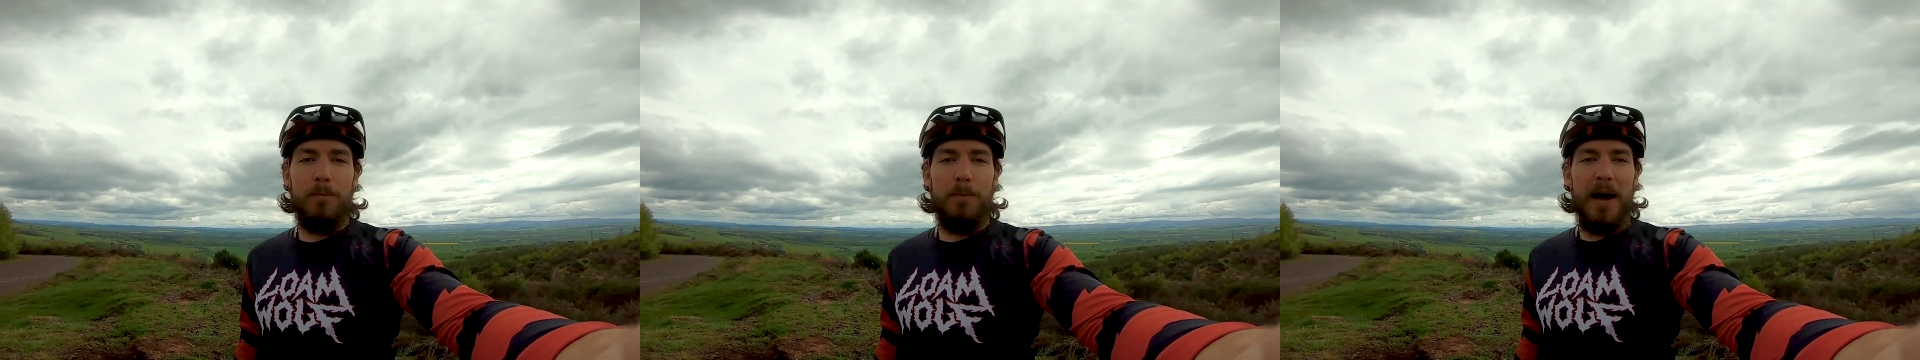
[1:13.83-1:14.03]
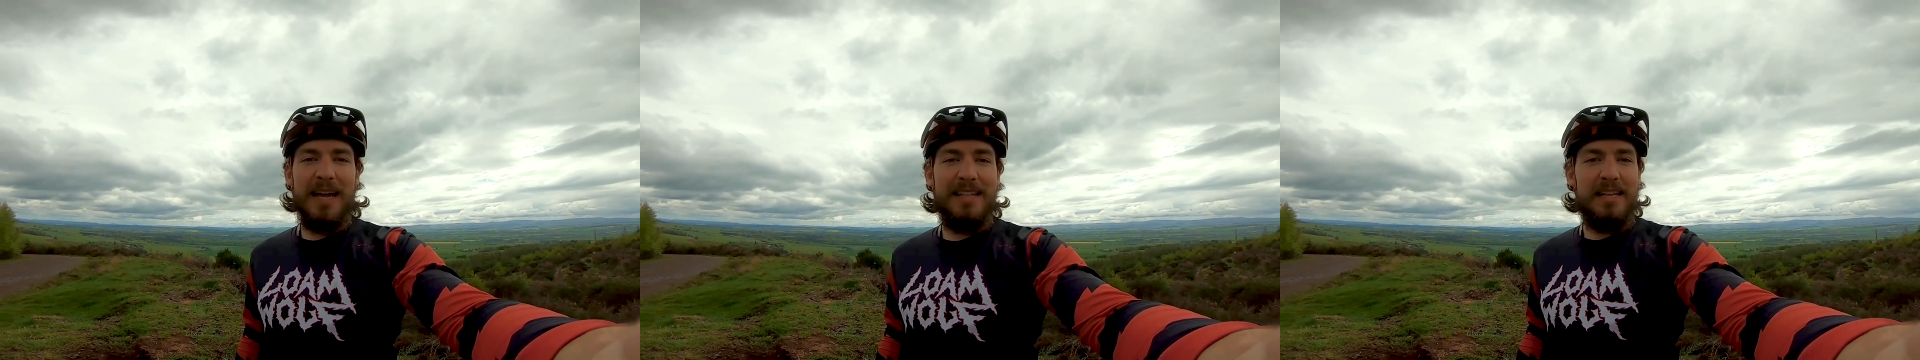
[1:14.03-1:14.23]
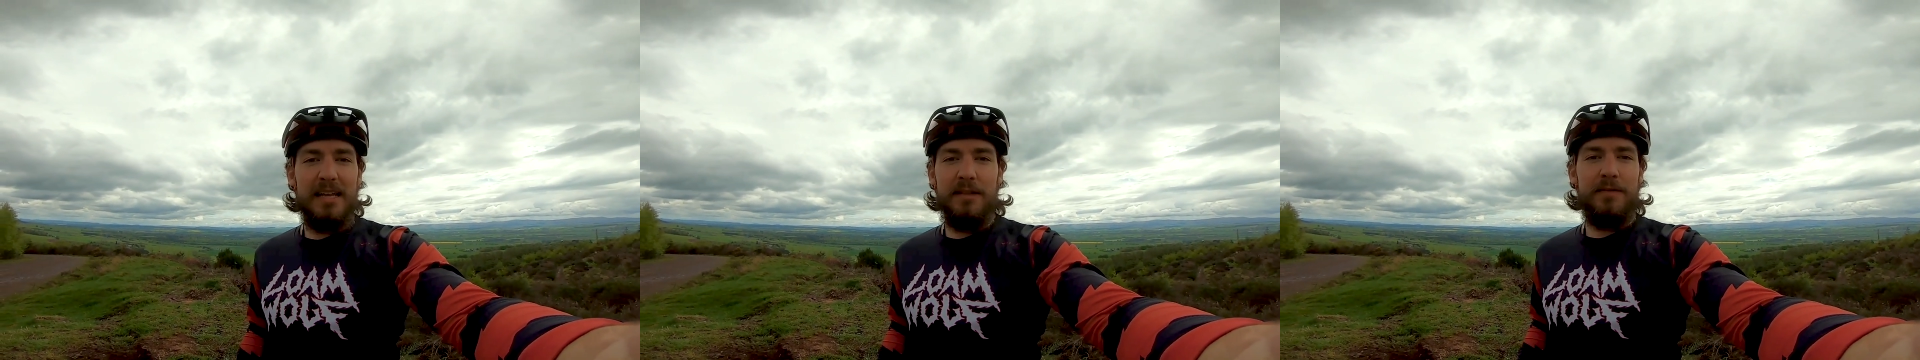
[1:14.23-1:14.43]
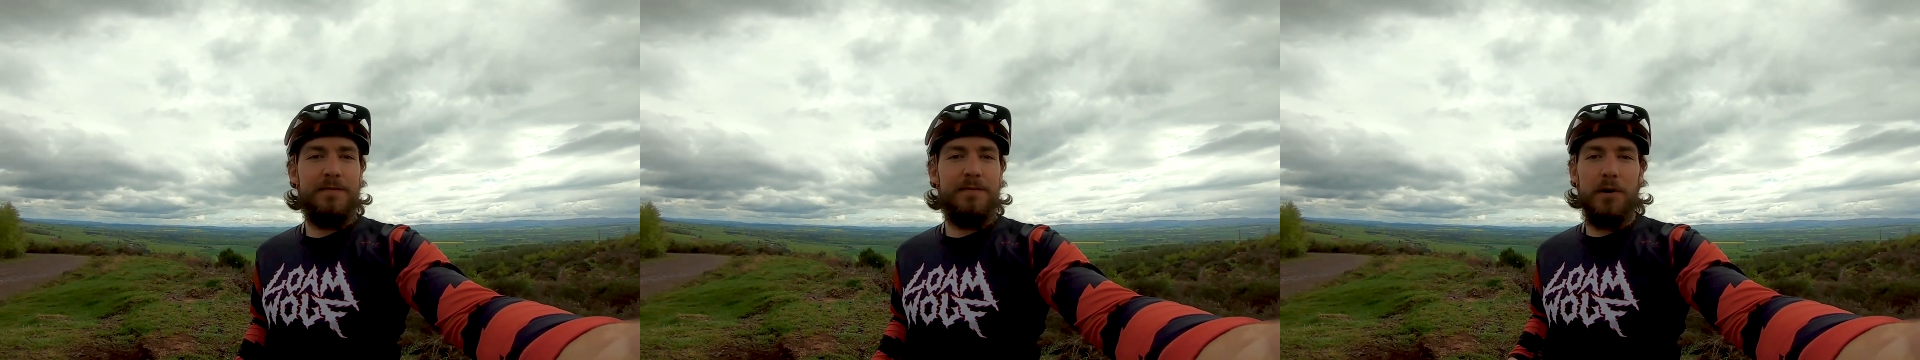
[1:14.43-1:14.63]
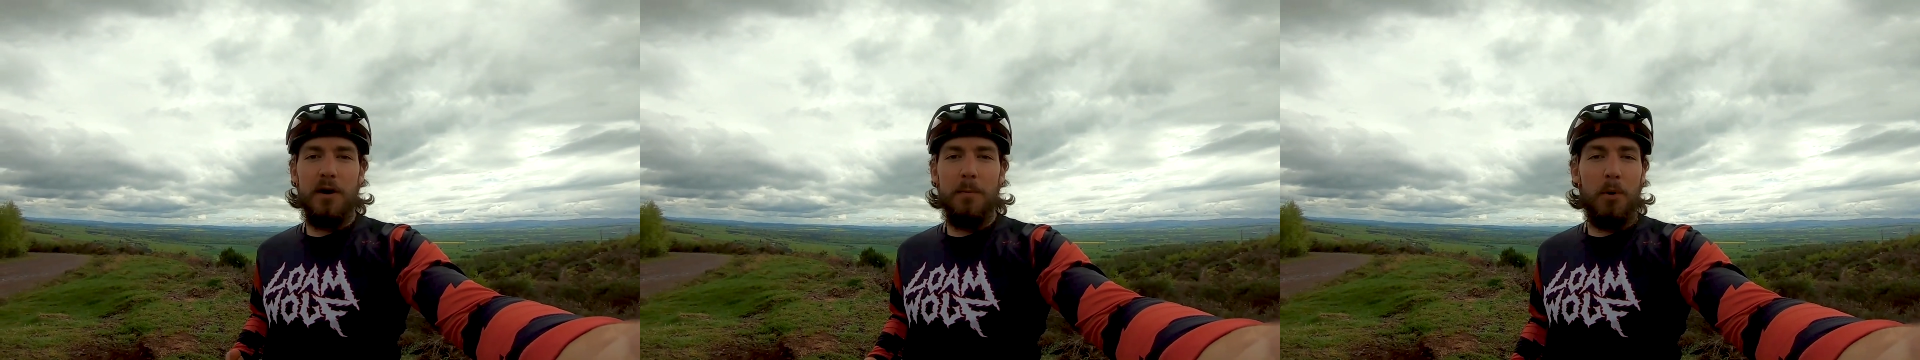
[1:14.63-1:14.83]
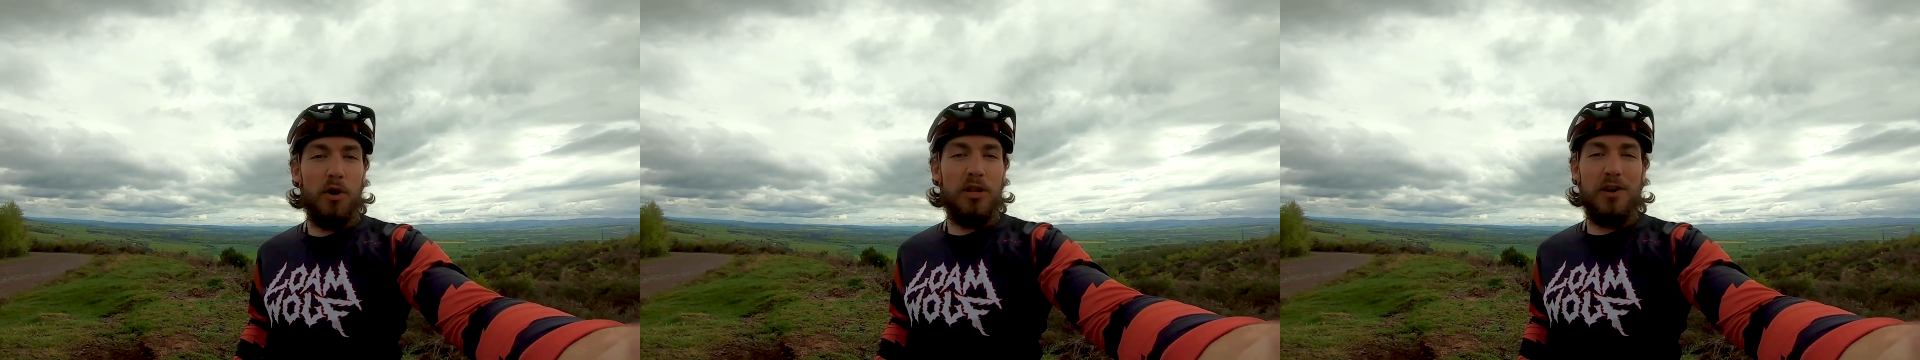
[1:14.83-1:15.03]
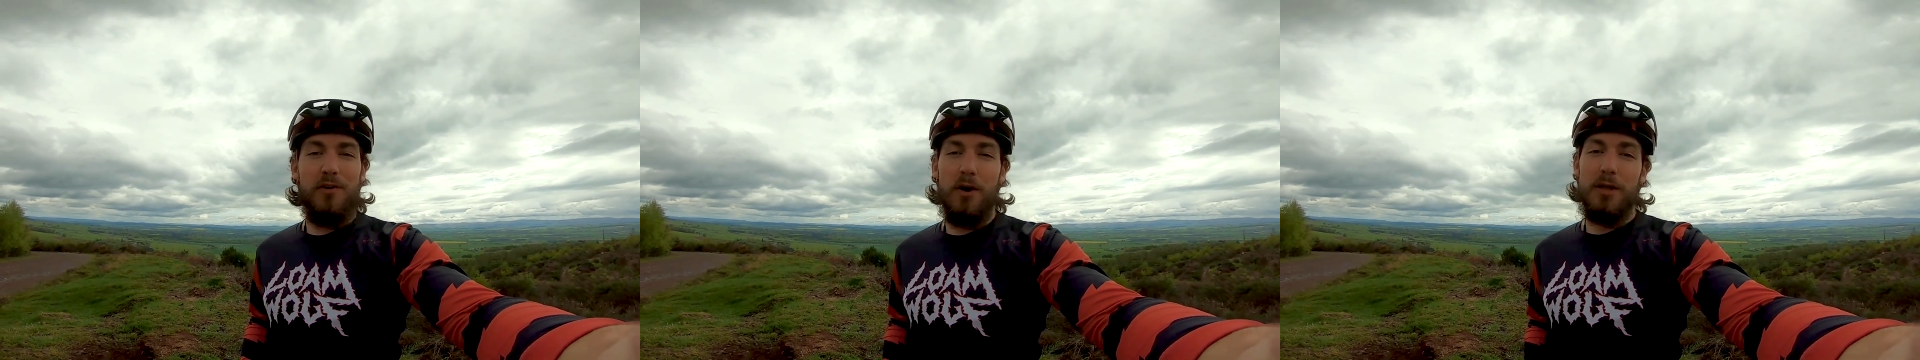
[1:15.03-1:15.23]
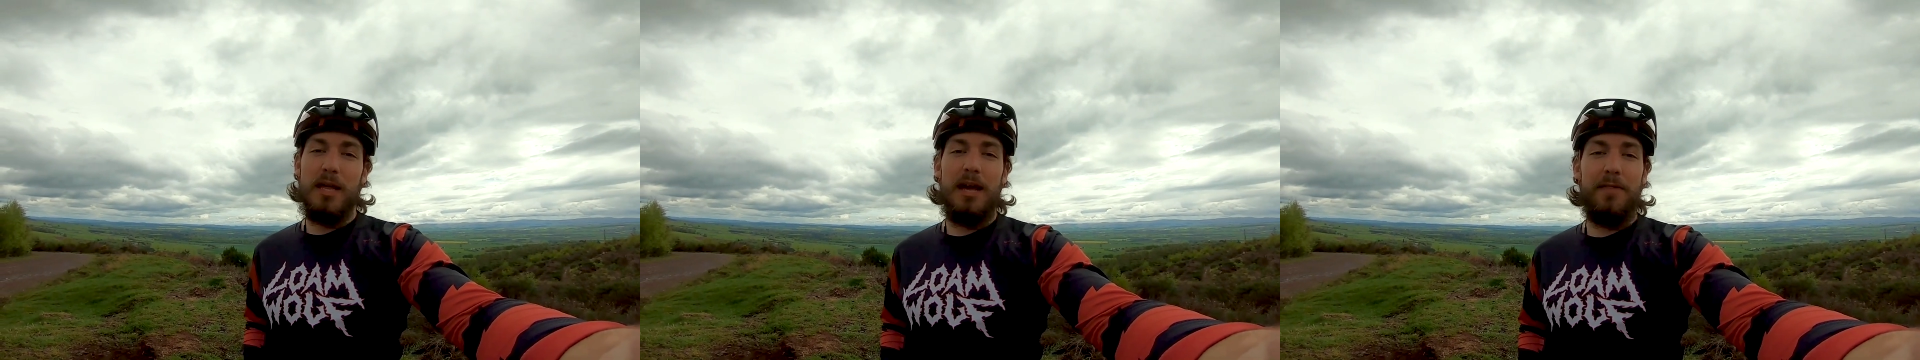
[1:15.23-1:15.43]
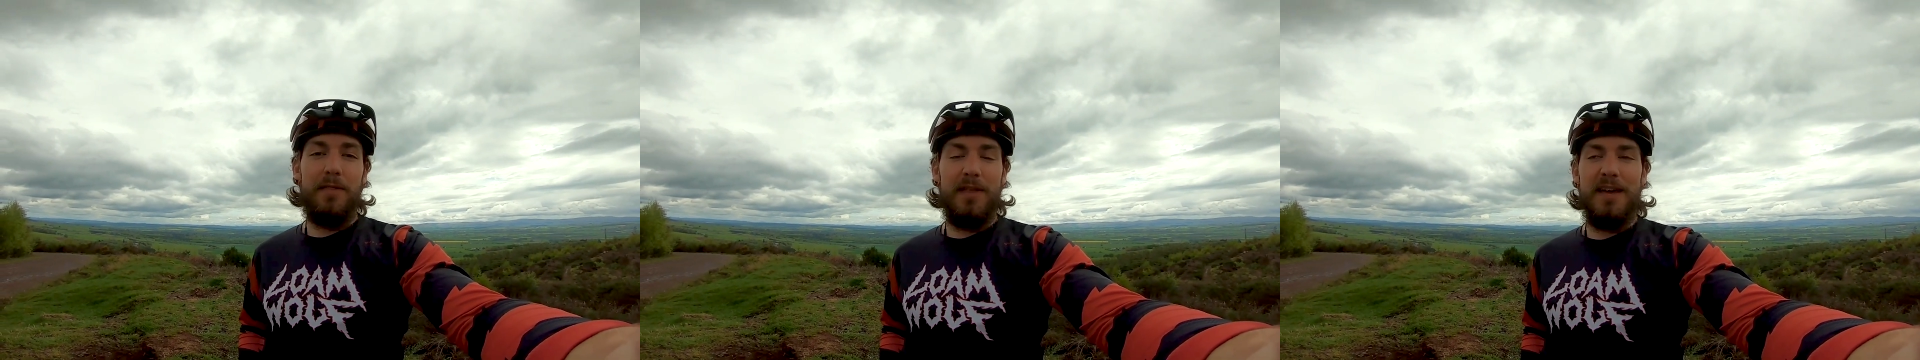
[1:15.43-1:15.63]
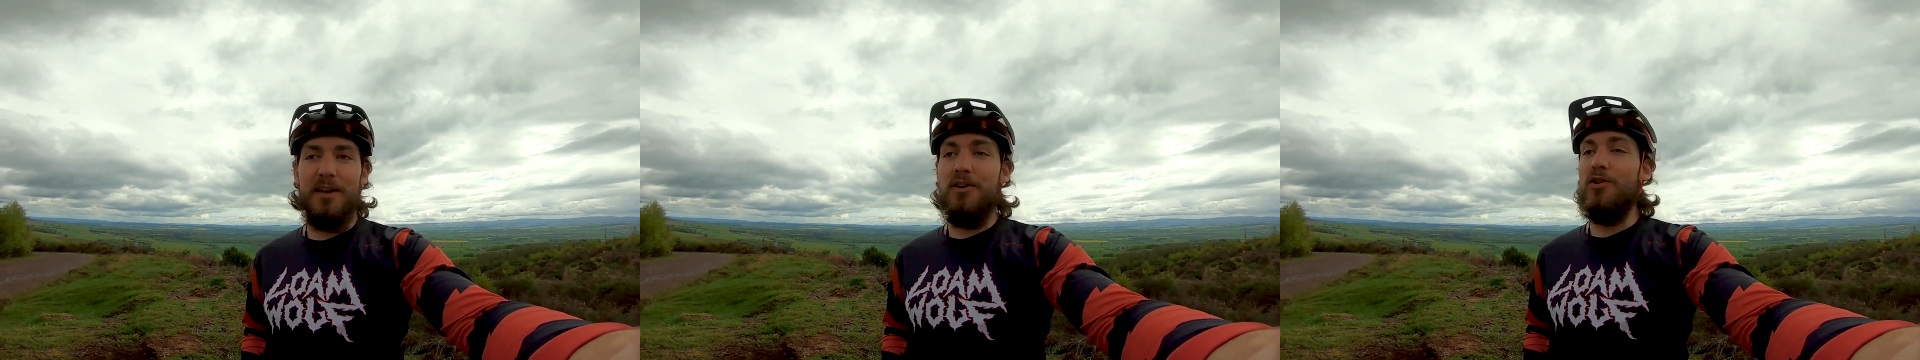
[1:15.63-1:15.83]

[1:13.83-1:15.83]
binding for a border cross athlete